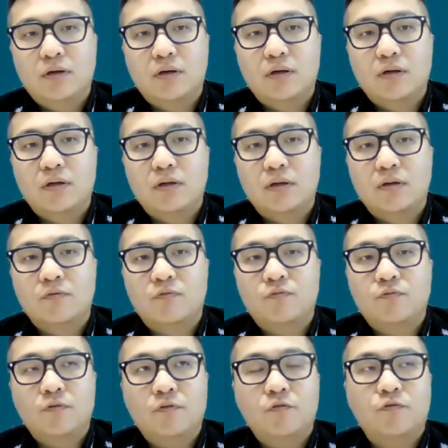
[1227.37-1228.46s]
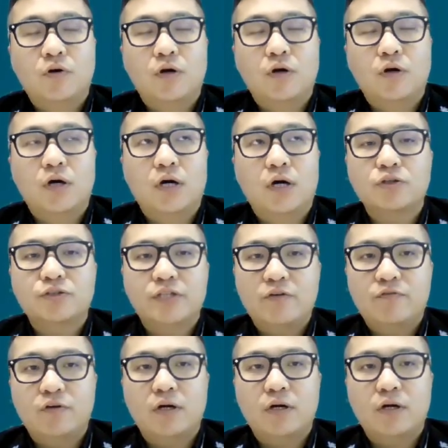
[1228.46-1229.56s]
For a more
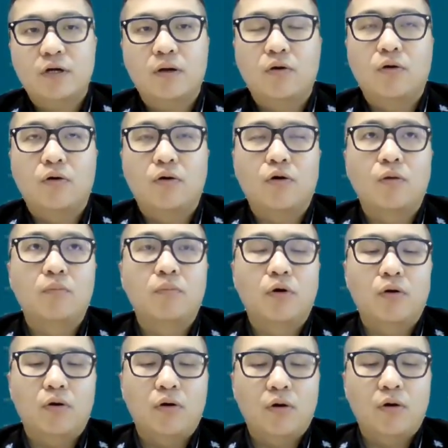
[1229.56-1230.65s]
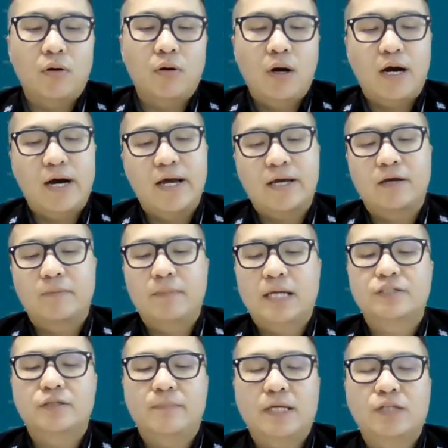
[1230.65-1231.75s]
safer or more high
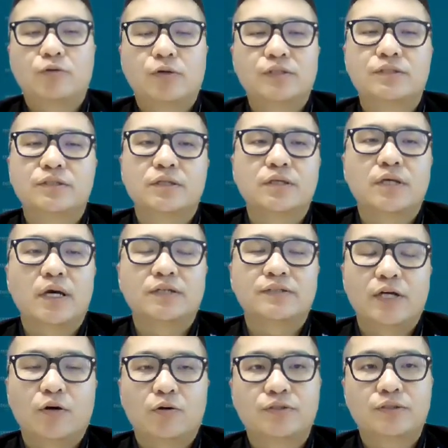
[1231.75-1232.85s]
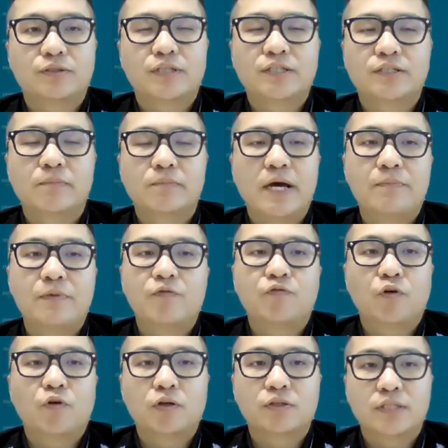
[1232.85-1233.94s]
capacity batteries cells, this may be
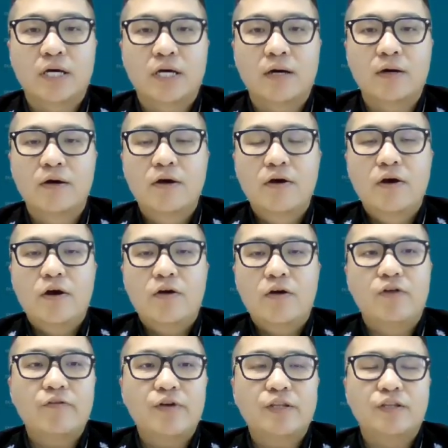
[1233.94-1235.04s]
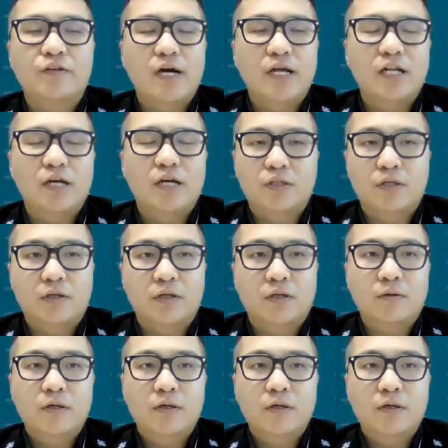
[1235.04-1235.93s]
for the very developed